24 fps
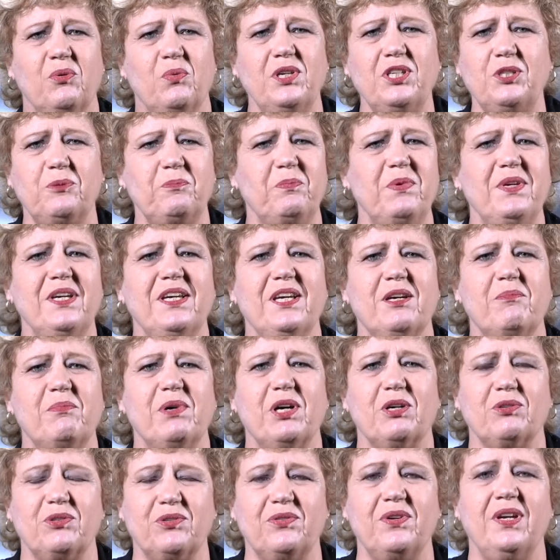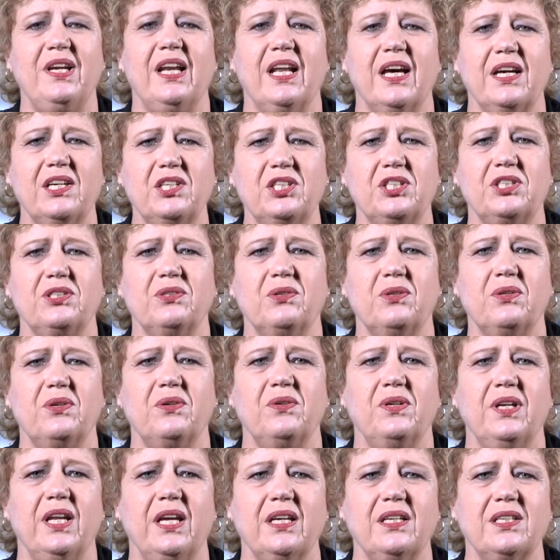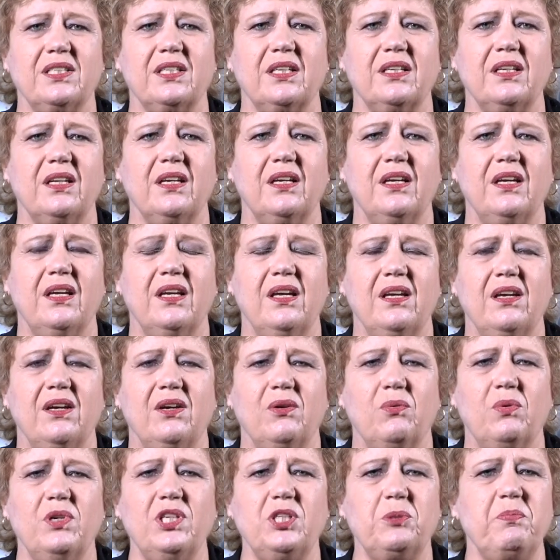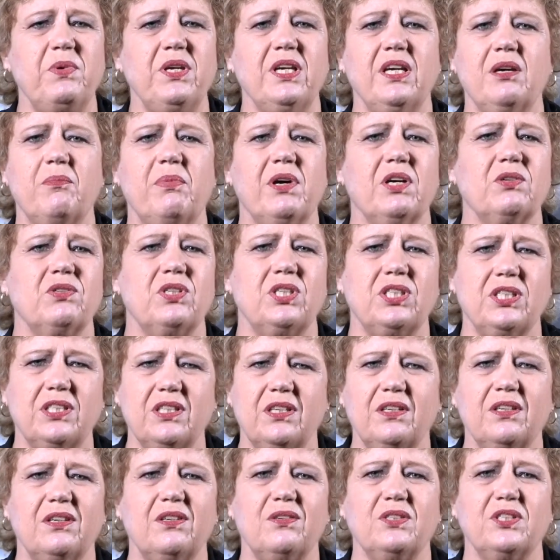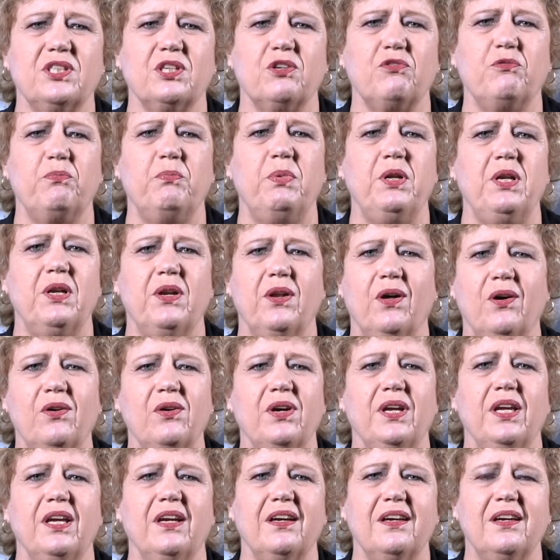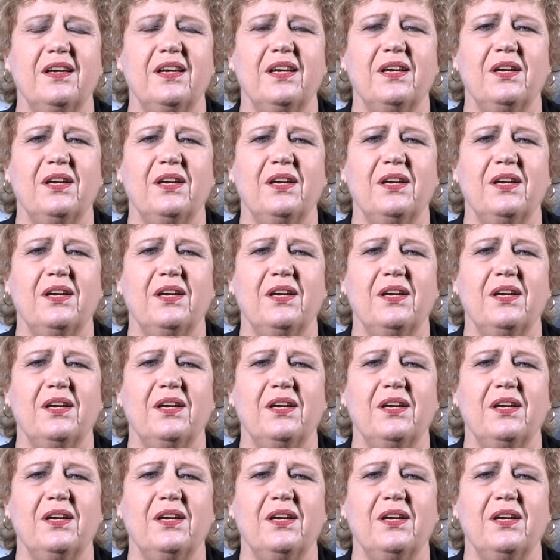We speak about relational connection. We speak about circles of belonging.